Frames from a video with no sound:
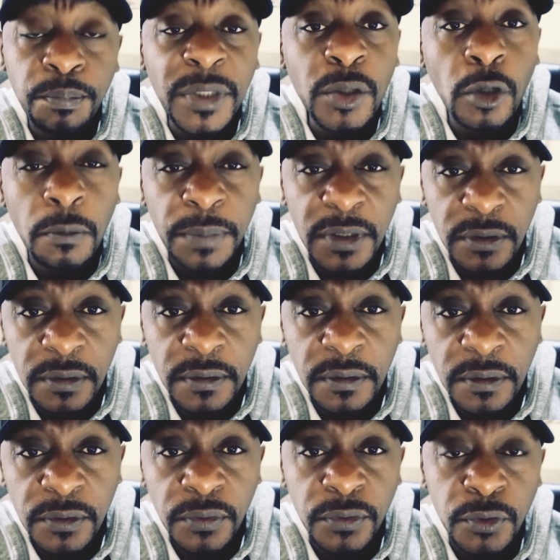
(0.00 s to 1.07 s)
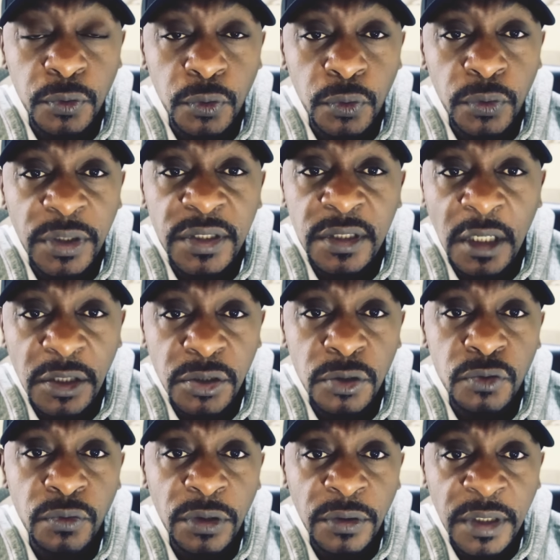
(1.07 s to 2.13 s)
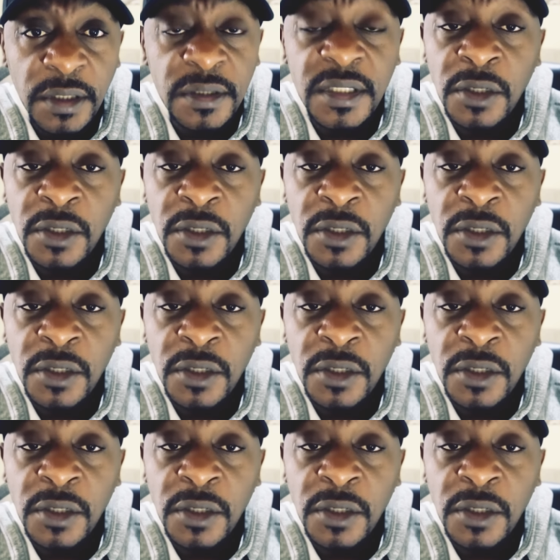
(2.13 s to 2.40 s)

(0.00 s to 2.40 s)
Be open to discussions with your kids.